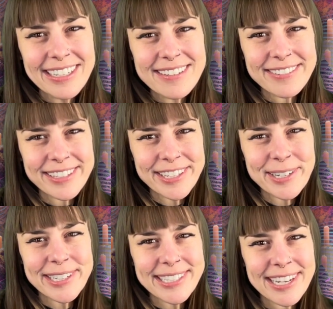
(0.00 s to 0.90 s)
Feel
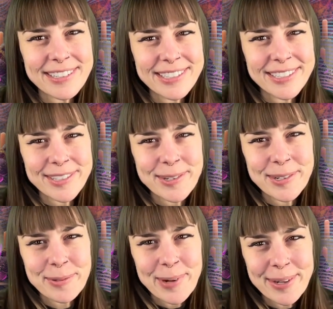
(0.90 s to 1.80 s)
your attention
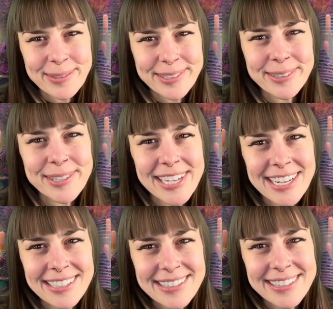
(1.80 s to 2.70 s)
turn around to look
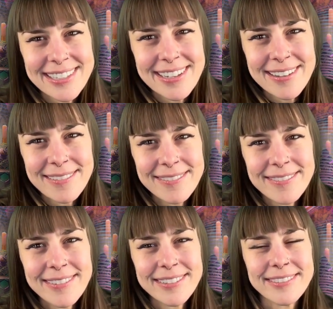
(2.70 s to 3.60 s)
at itself.
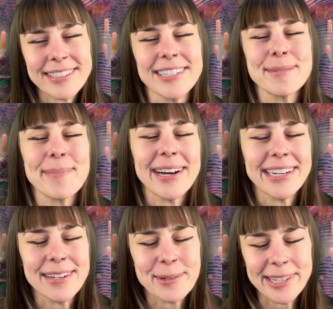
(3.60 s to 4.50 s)
Feel your
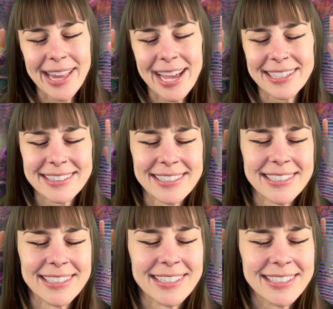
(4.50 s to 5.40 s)
body
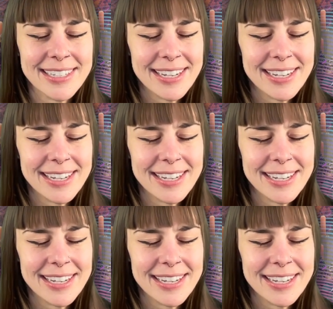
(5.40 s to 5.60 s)
relaxing.